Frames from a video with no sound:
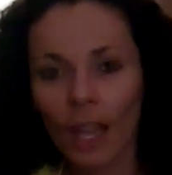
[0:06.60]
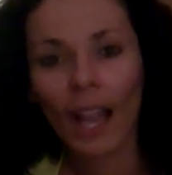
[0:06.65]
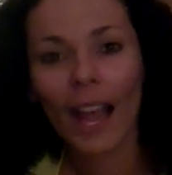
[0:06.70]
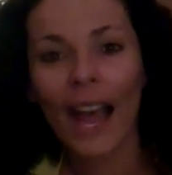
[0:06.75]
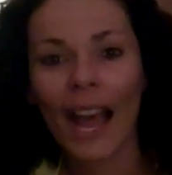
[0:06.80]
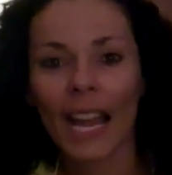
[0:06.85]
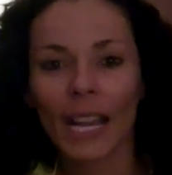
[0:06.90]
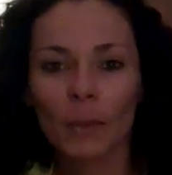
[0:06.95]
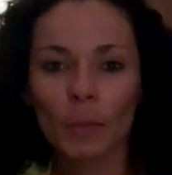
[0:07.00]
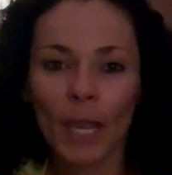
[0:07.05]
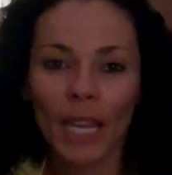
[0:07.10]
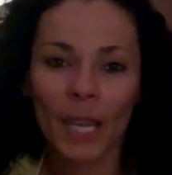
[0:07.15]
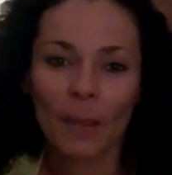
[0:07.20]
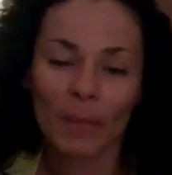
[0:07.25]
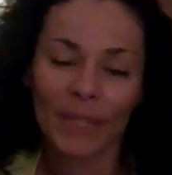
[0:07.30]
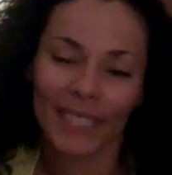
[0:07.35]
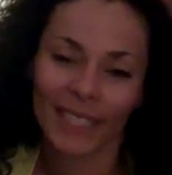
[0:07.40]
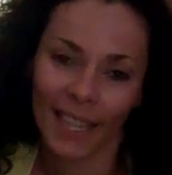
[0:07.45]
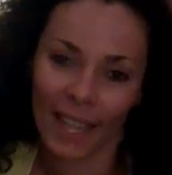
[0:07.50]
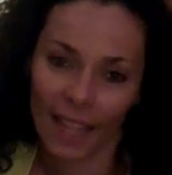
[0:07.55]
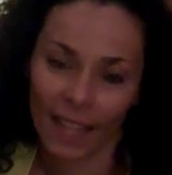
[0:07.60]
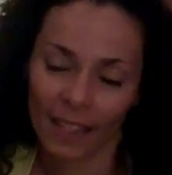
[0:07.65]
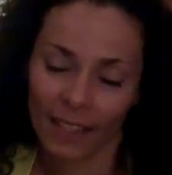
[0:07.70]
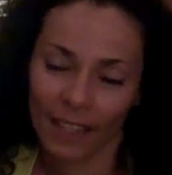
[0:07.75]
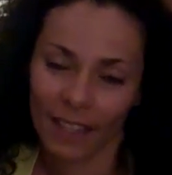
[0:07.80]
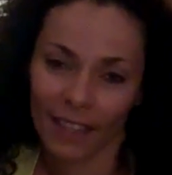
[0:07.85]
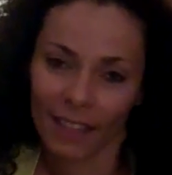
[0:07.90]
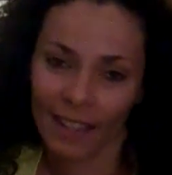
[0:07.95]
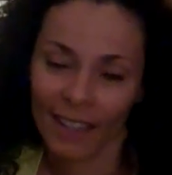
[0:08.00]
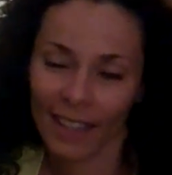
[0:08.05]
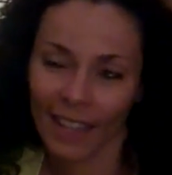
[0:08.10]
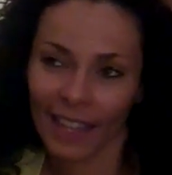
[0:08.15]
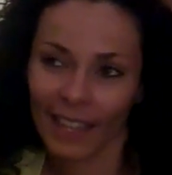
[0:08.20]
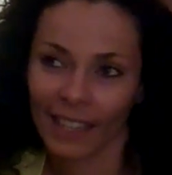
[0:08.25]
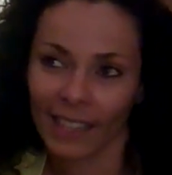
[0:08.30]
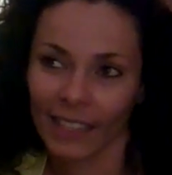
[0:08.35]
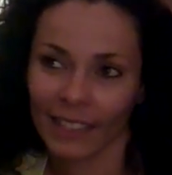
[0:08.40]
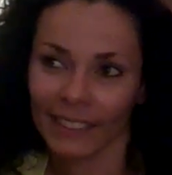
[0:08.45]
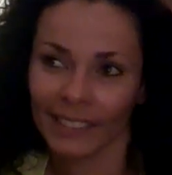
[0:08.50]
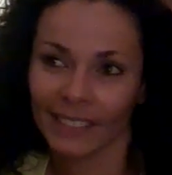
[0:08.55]
Hi, my name is Anna,
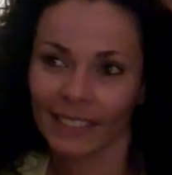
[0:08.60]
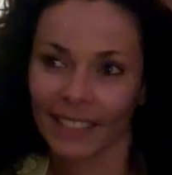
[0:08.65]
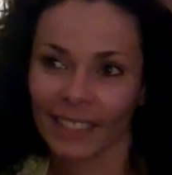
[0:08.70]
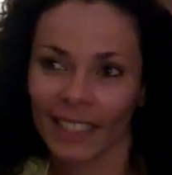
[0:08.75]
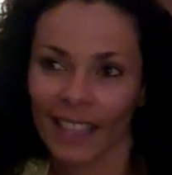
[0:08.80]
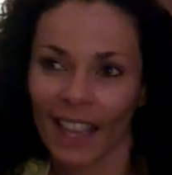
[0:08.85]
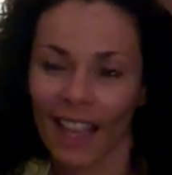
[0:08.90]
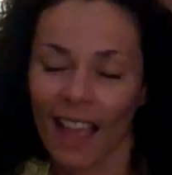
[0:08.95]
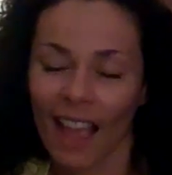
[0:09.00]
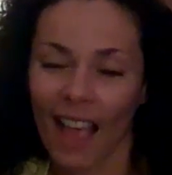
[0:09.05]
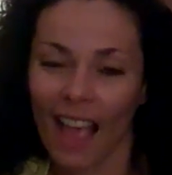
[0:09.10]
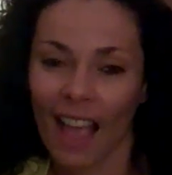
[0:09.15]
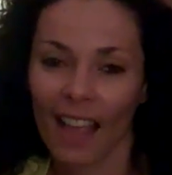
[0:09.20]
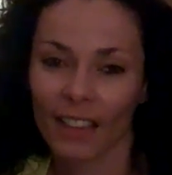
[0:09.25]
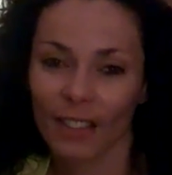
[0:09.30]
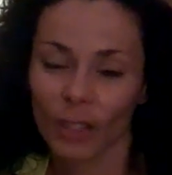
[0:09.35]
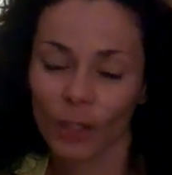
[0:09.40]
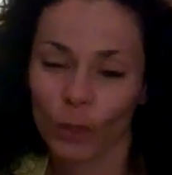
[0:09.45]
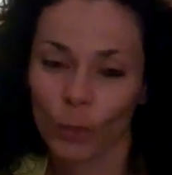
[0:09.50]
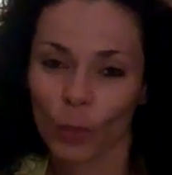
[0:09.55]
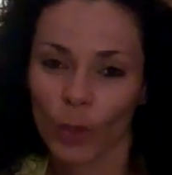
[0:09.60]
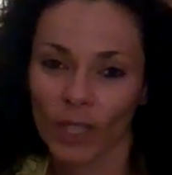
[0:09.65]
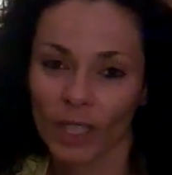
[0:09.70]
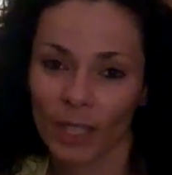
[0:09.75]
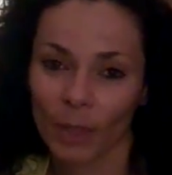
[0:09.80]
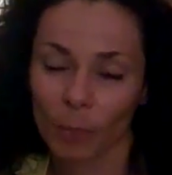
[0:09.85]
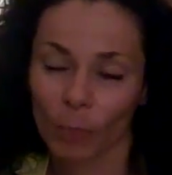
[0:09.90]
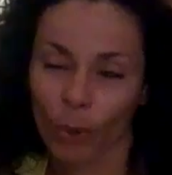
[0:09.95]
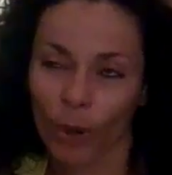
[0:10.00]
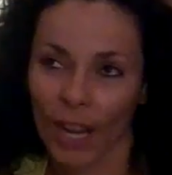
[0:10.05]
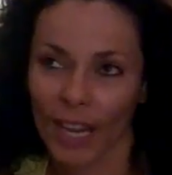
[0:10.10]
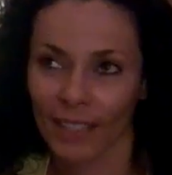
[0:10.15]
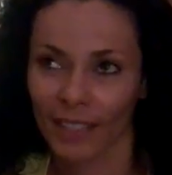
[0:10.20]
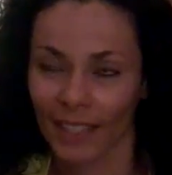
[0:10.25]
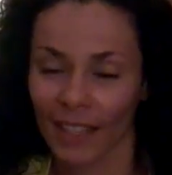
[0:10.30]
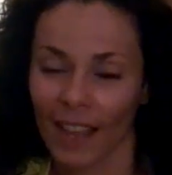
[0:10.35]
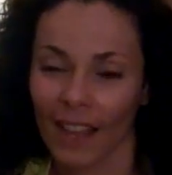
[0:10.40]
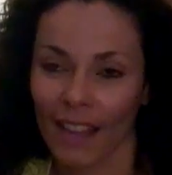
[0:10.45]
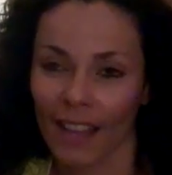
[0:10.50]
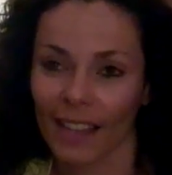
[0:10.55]
and I just want to
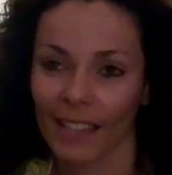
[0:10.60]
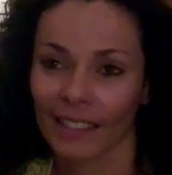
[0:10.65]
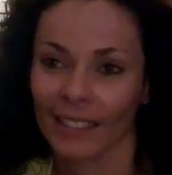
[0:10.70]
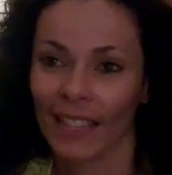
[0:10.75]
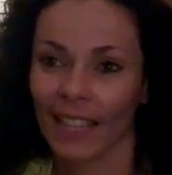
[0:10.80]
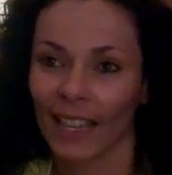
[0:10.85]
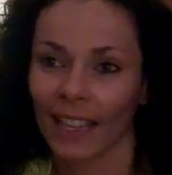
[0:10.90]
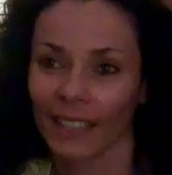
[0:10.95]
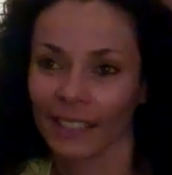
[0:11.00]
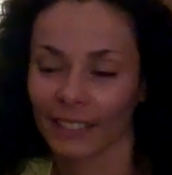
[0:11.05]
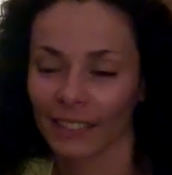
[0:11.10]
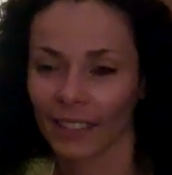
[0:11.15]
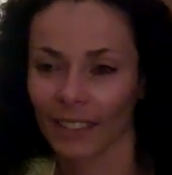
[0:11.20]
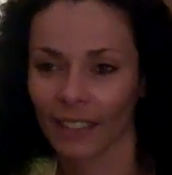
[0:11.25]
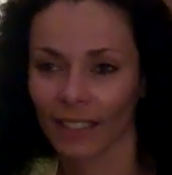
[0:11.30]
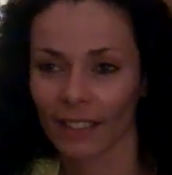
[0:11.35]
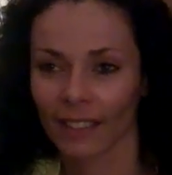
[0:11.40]
praise God that